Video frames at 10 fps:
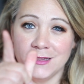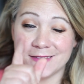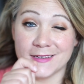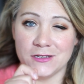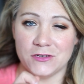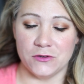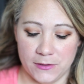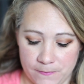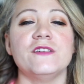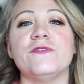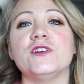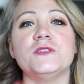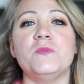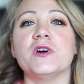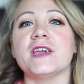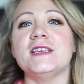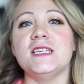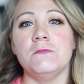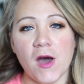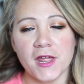Let's get into it. The first book is
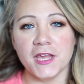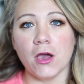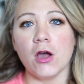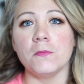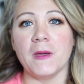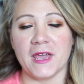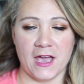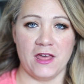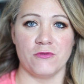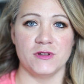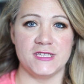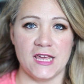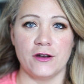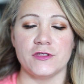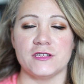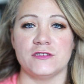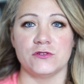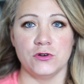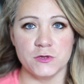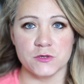The Bodyguard by Katherine Center. This is
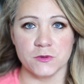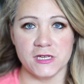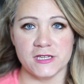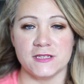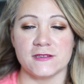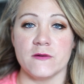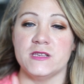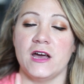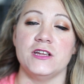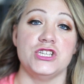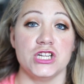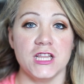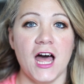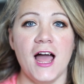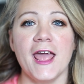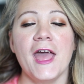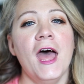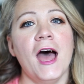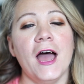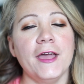her newest release. This comes out in July.
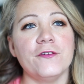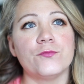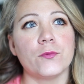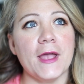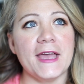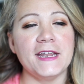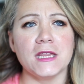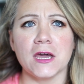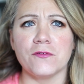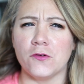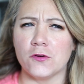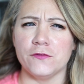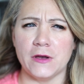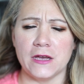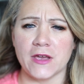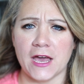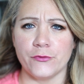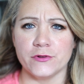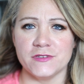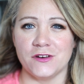I have read like four or five
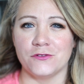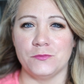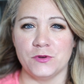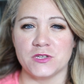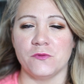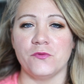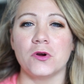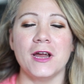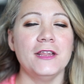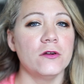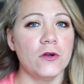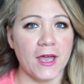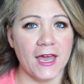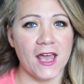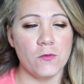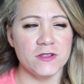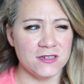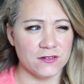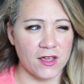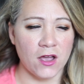Katherine Center books before, and they're okay. I wouldn't
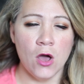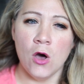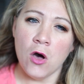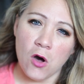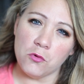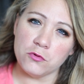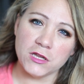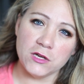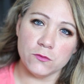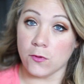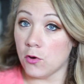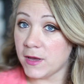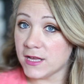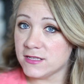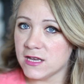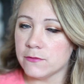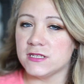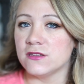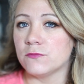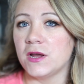say they're like overly romancy. I would
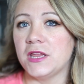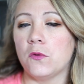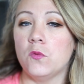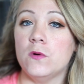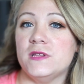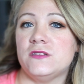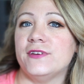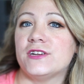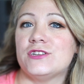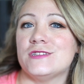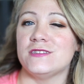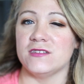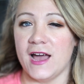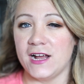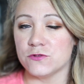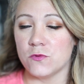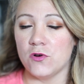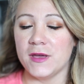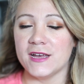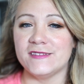say they're probably like women's fiction slash
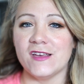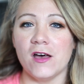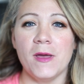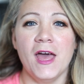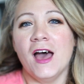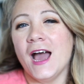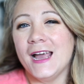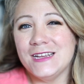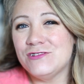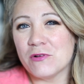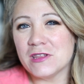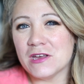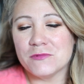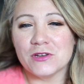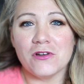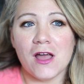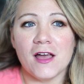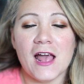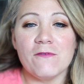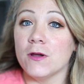romance. Um, I enjoy them. They're
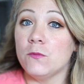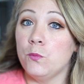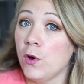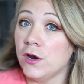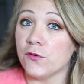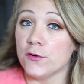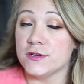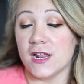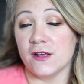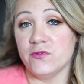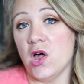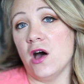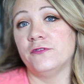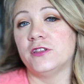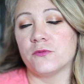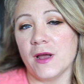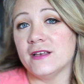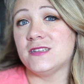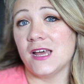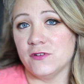not, I've read one of hers that I've loved and the
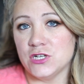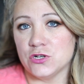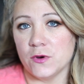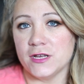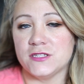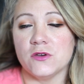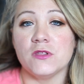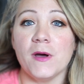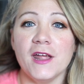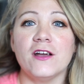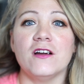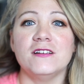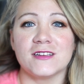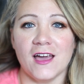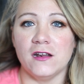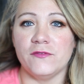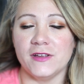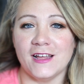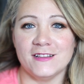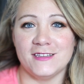rest I've enjoyed. So The Bodyguard's kind of
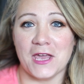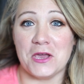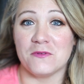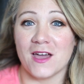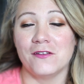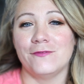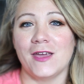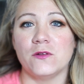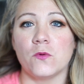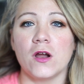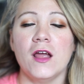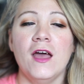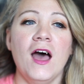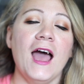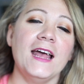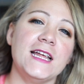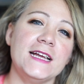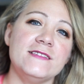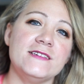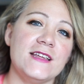in that same kind of vein where I liked it.